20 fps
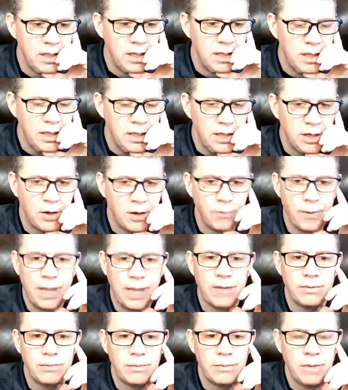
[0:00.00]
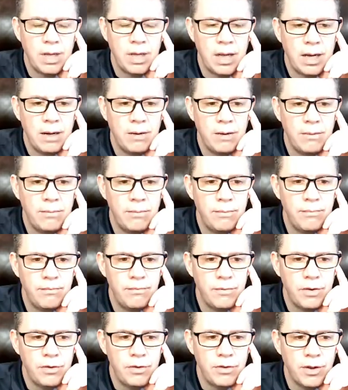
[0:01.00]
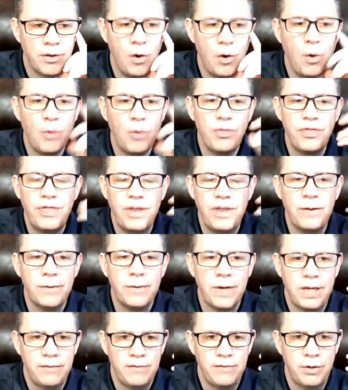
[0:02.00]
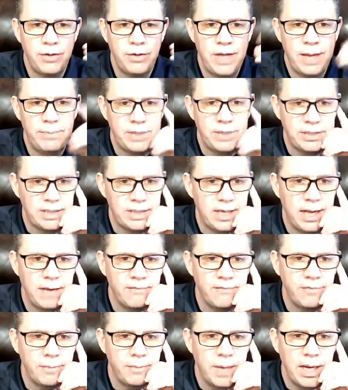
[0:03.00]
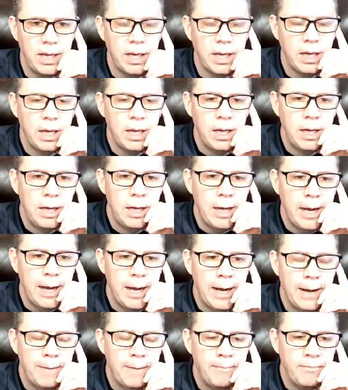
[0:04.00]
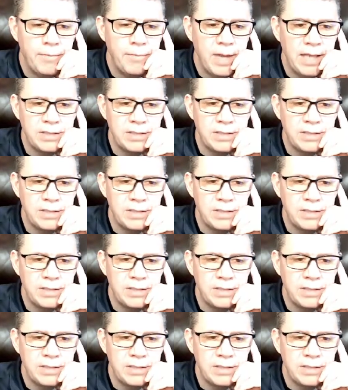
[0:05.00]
you know, around the whole theory of no day but today for me. And